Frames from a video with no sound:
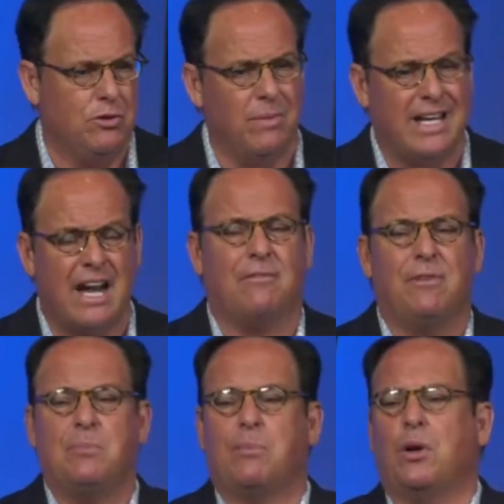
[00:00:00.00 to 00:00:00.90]
would make
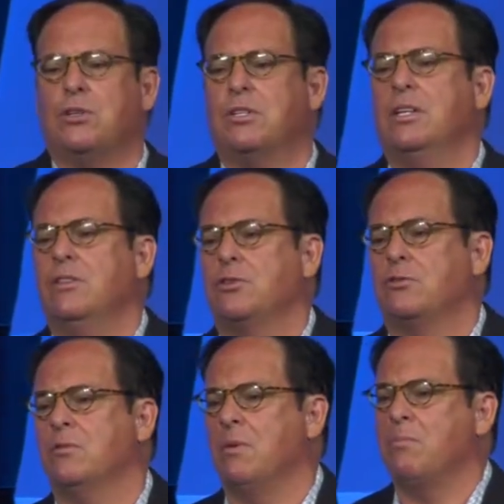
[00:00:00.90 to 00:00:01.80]
every person in this
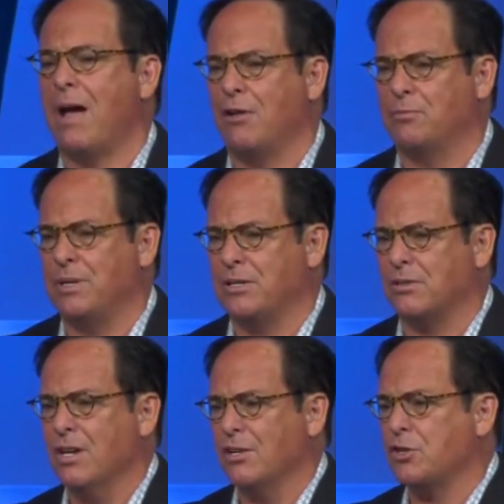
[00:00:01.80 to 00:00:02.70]
room a mouthpiece,
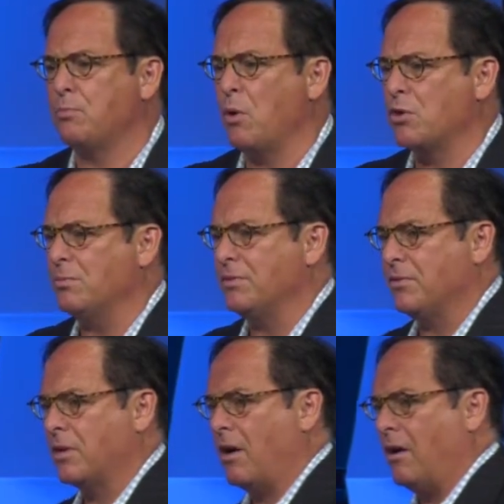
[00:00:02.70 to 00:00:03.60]
a spokesman for
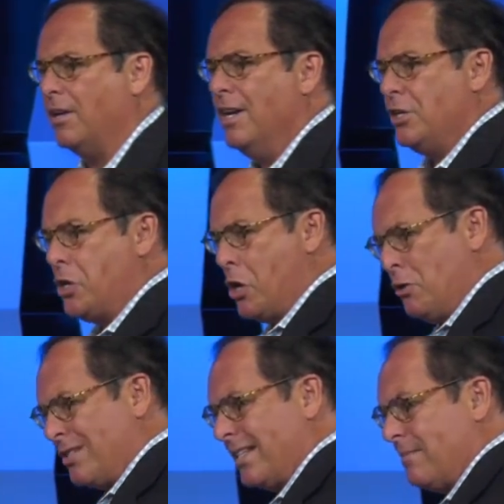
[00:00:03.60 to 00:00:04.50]
God.
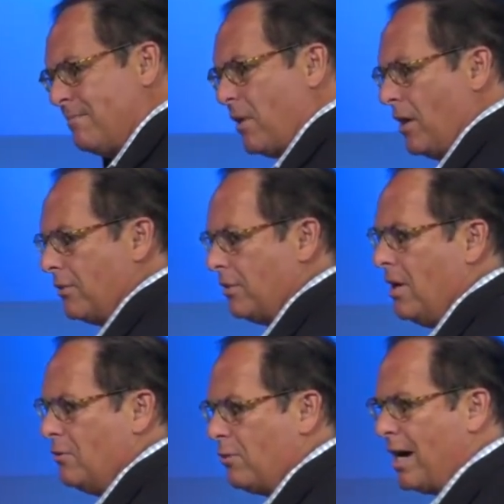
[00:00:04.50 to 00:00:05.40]
Use them, Father,
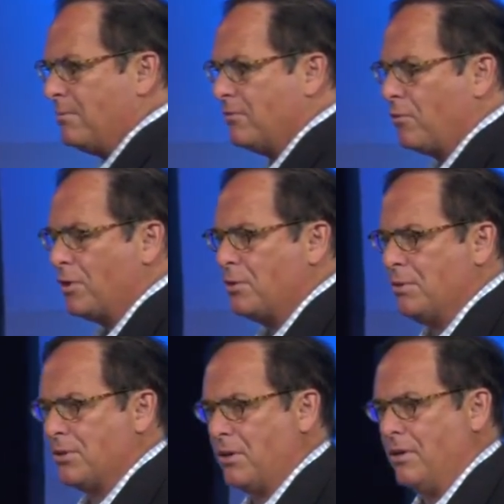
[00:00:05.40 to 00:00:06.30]
right before you
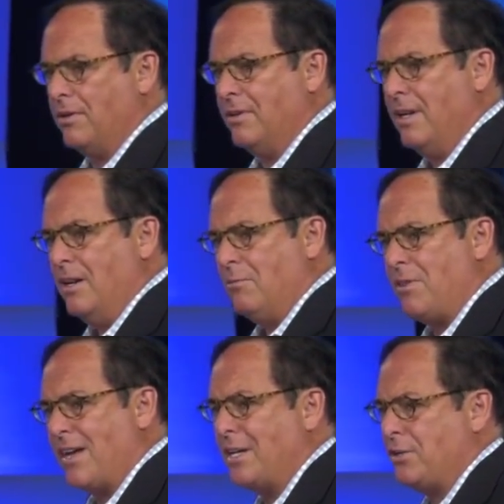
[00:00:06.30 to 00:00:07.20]
return. We
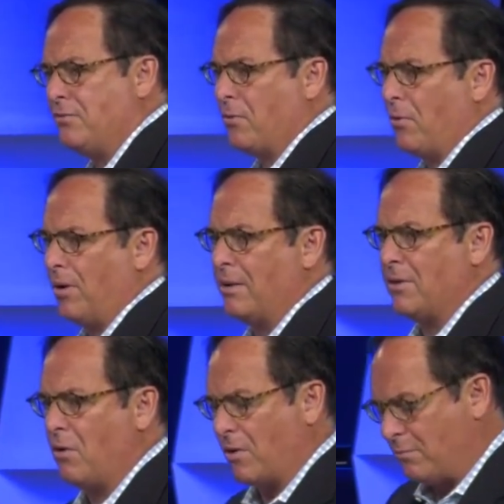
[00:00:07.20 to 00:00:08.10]
thank you for it. And
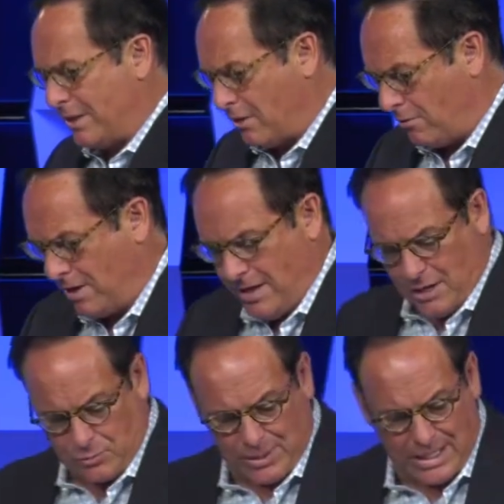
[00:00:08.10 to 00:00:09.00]
Lord, we know
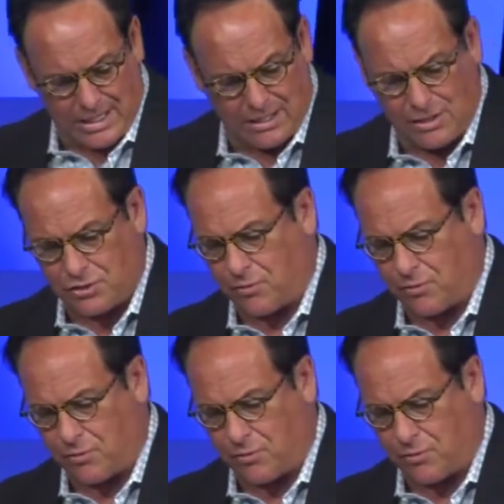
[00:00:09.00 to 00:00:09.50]
as we get into these